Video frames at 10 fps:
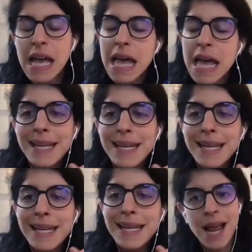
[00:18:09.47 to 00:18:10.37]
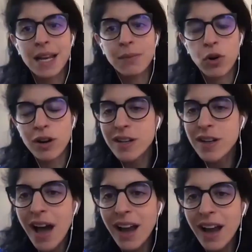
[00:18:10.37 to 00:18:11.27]
That doesn't cut it anymore,
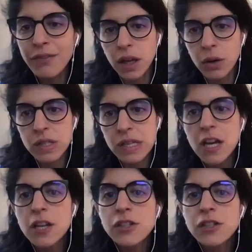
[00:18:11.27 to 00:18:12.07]
not even close.